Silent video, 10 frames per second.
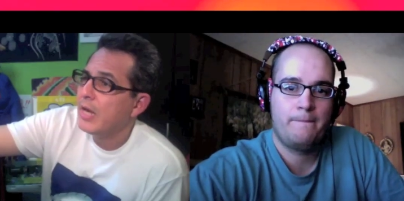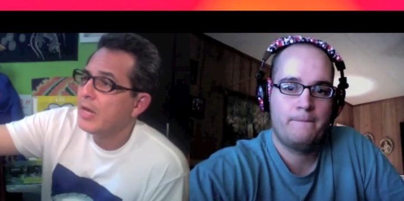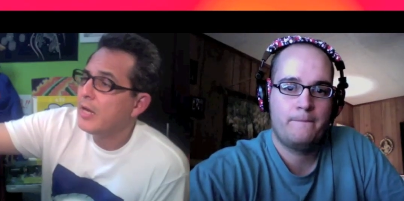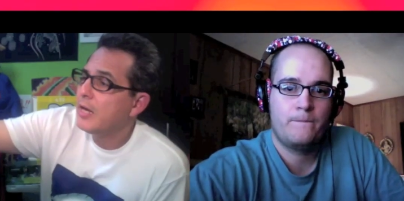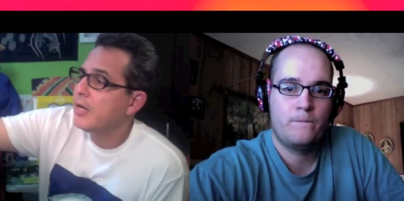
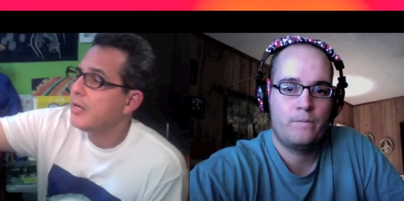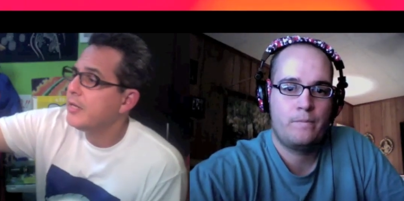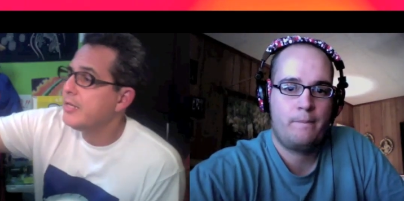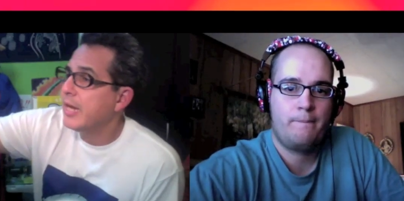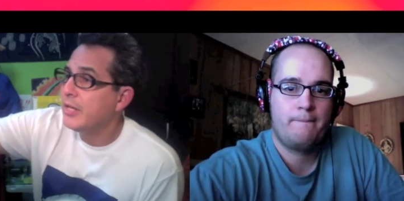Speaker 1: Uh,
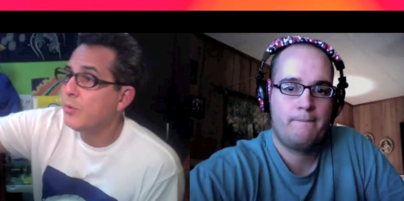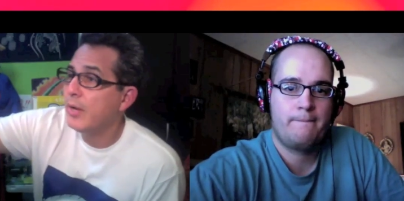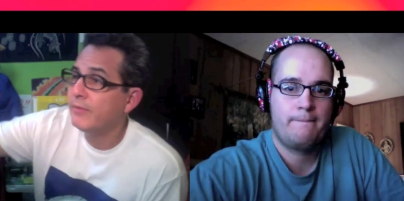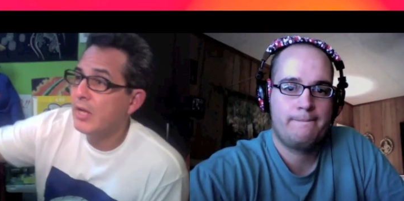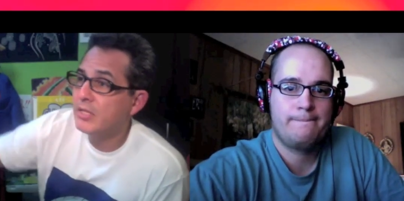yeah, you will
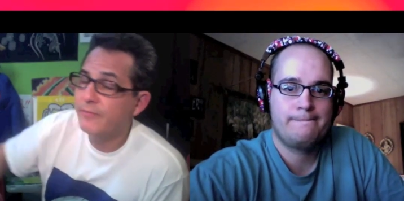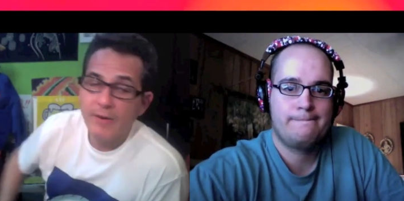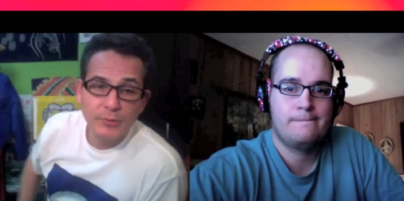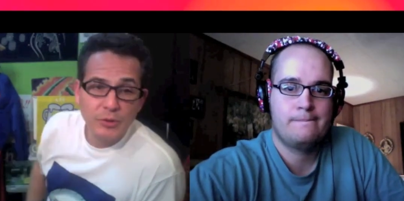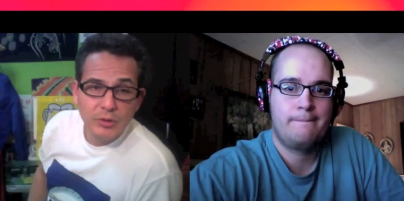have lots of
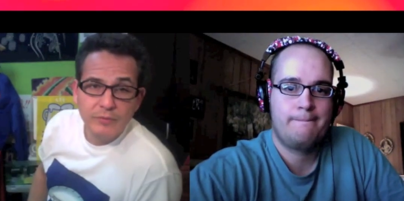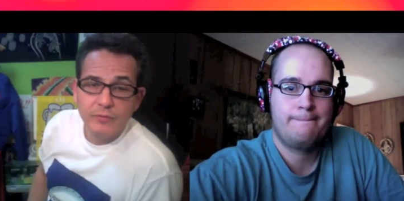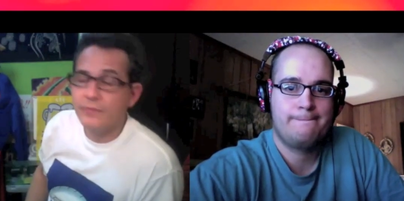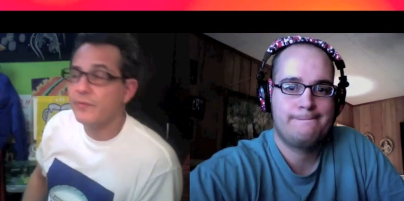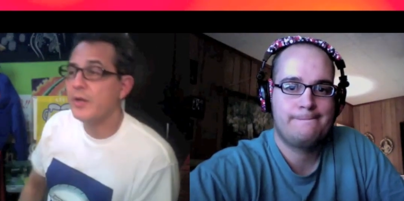opportunity
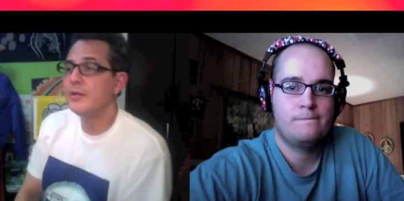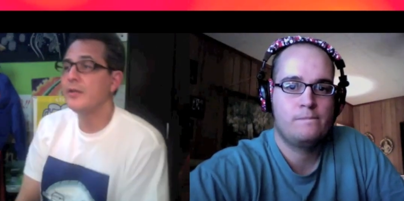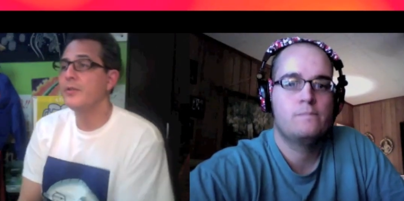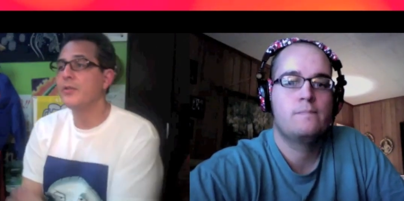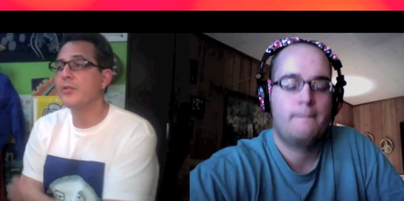for
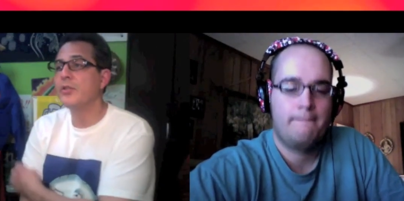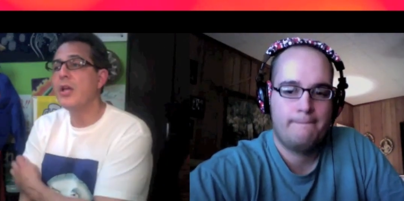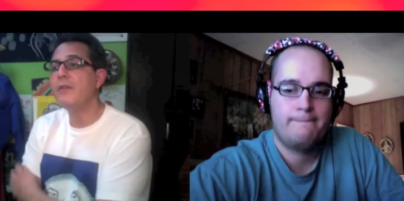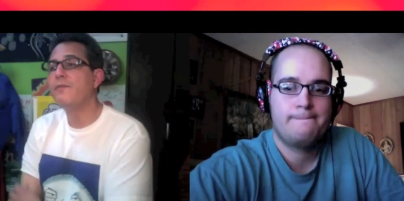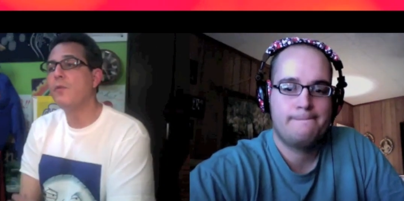fun. There's a lot of